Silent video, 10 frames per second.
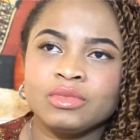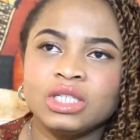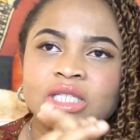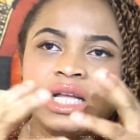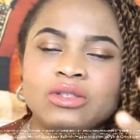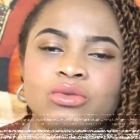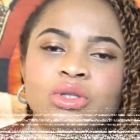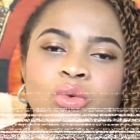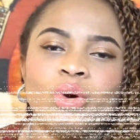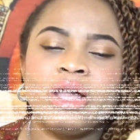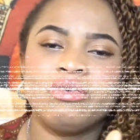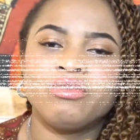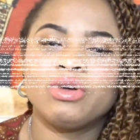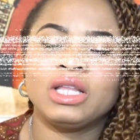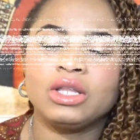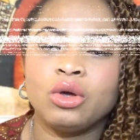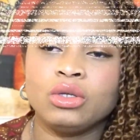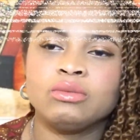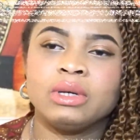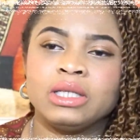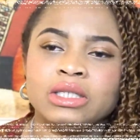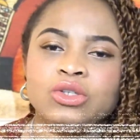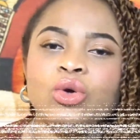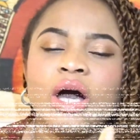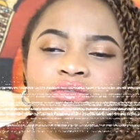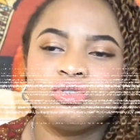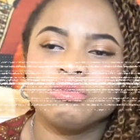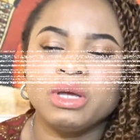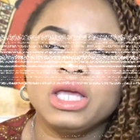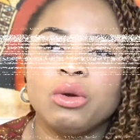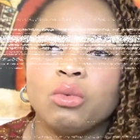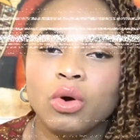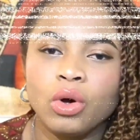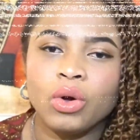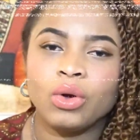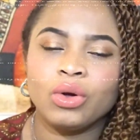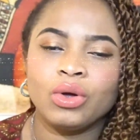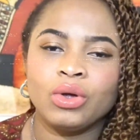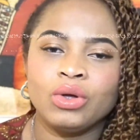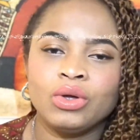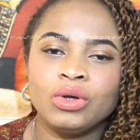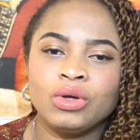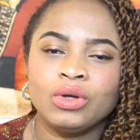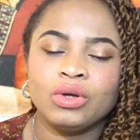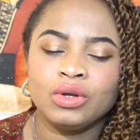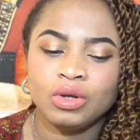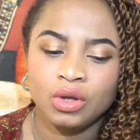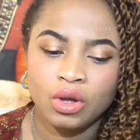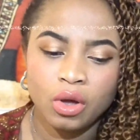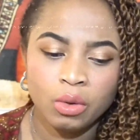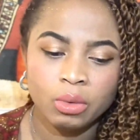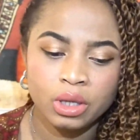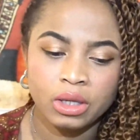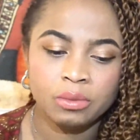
It starts with the wife and the husband. You have to make it work. Okay.